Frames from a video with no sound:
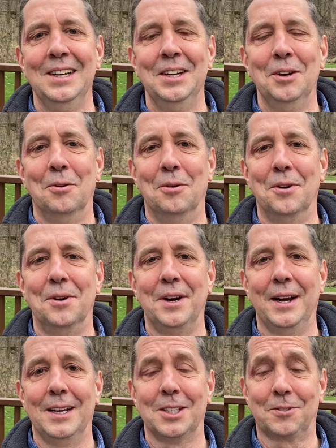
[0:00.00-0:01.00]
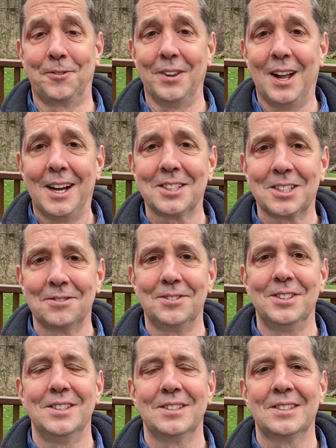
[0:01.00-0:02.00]
or as
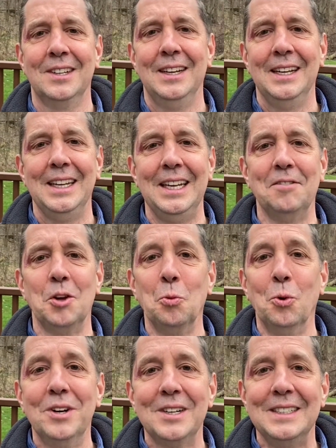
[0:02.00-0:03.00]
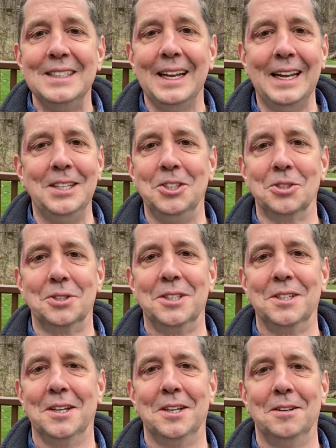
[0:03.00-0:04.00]
philosophers, even we're in danger
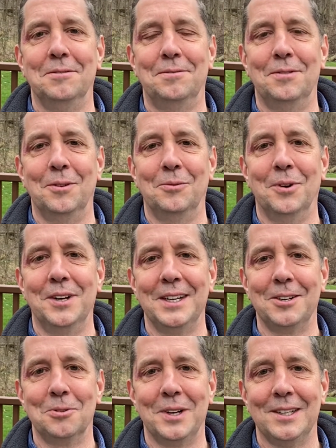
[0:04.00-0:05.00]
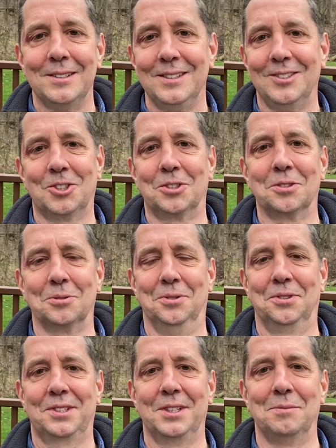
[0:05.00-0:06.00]
of running around in circles
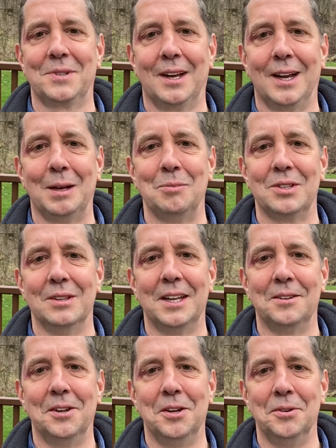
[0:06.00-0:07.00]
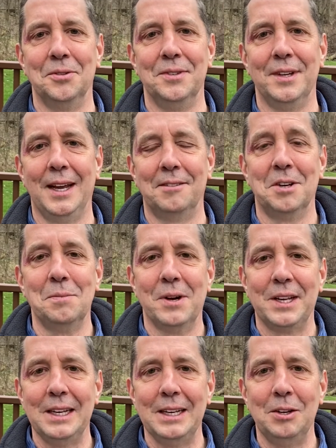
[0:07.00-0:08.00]
sometimes, let alone
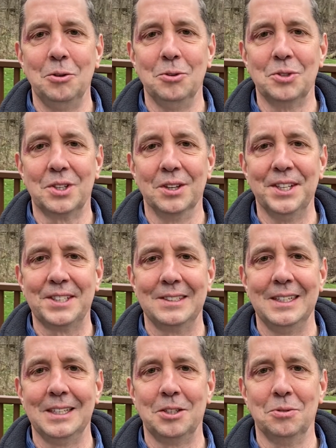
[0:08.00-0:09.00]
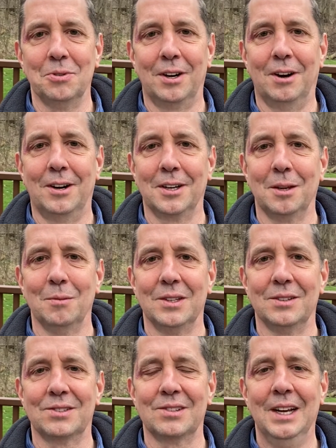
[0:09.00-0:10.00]
everybody who's listening to our
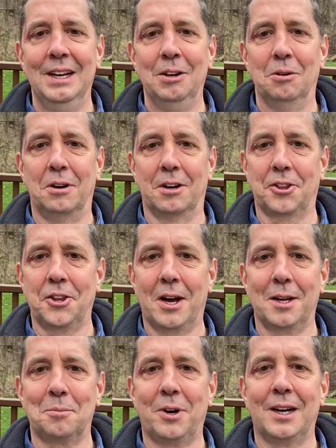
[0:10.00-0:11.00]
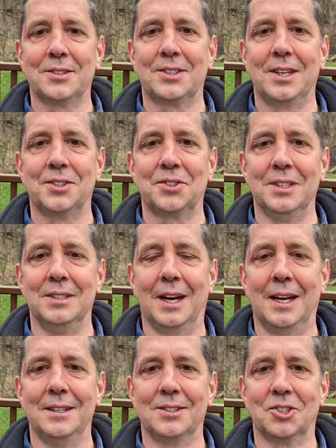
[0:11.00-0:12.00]
arguments or our thought process and
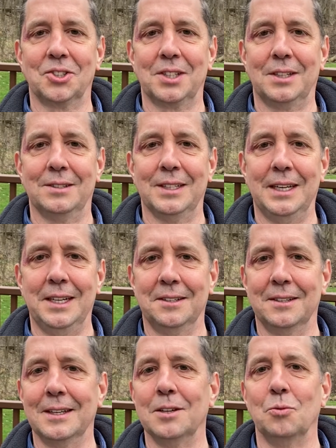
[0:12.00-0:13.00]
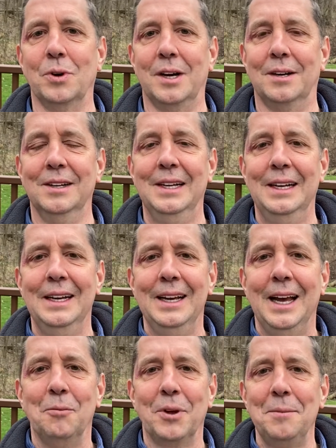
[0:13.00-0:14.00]
not necessarily hearing it well.
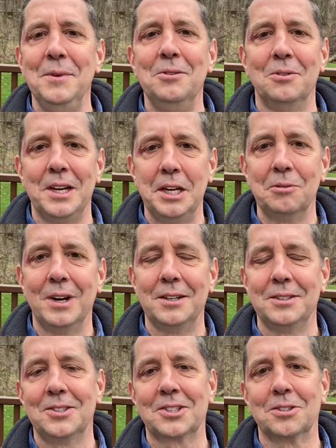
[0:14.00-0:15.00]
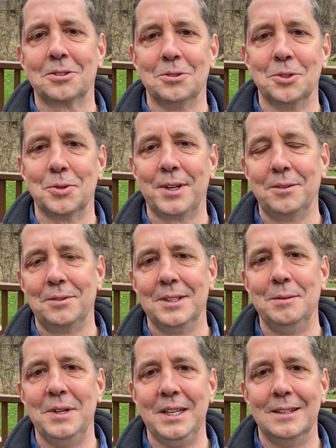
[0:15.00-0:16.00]
And when I mean running around in circles, what I really
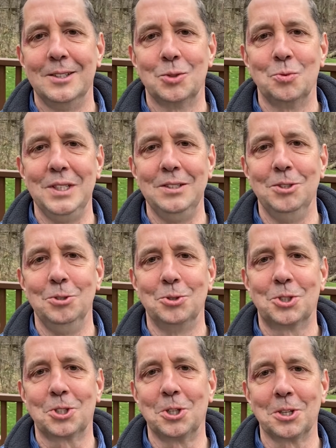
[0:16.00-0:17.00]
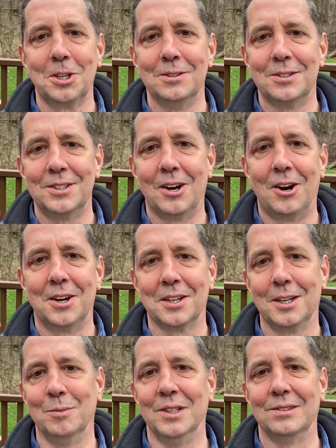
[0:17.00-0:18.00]
mean is we use circular
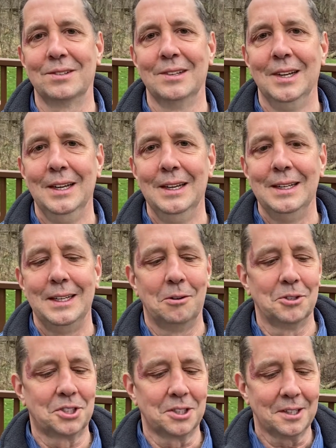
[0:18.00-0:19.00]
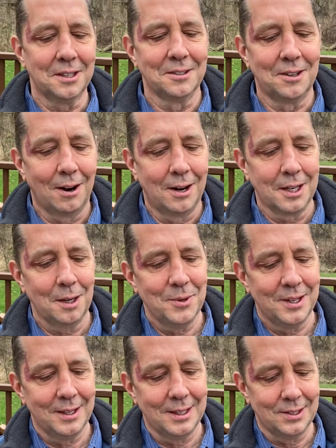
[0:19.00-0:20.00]
arguments. Now, a circular
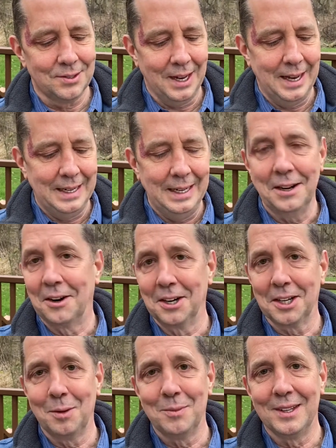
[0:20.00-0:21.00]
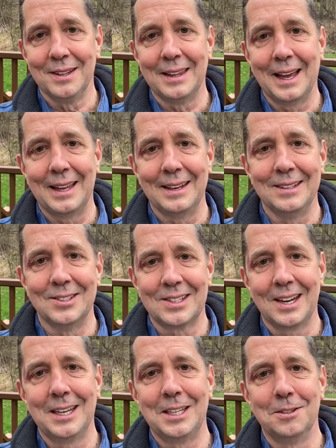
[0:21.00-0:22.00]
argument is any argument that is
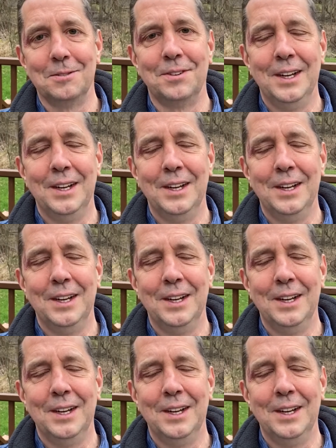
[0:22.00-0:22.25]
kind of